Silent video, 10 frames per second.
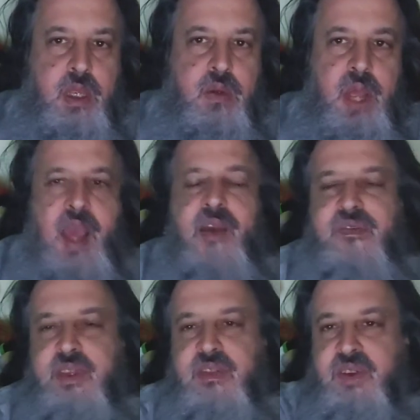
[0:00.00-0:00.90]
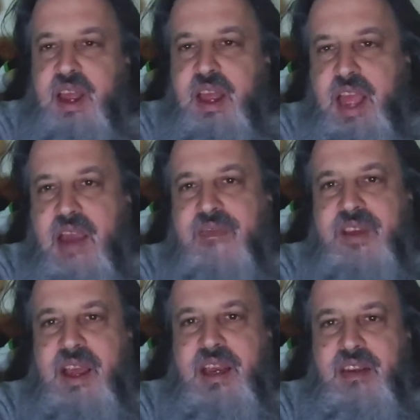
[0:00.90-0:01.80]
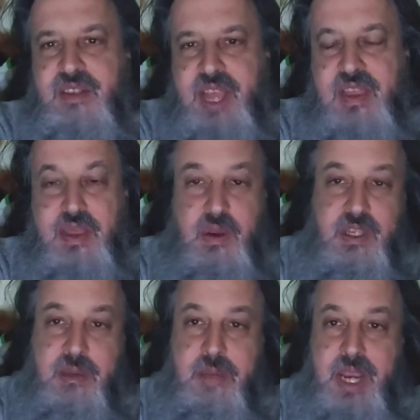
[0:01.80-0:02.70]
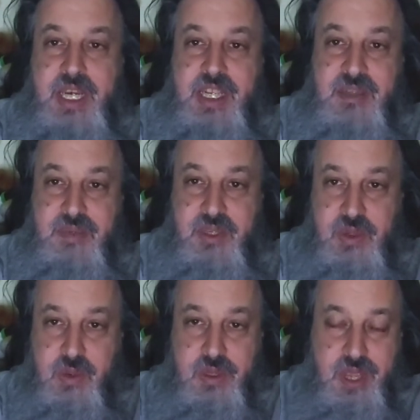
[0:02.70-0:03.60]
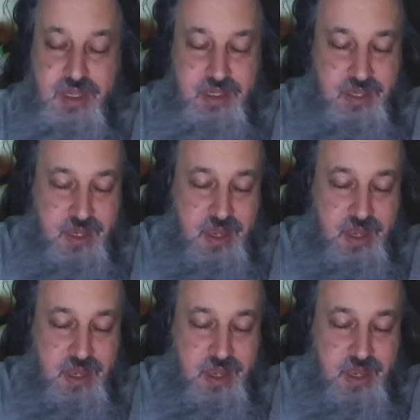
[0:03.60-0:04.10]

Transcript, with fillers: You have to understand that there is a mechanism to doing this.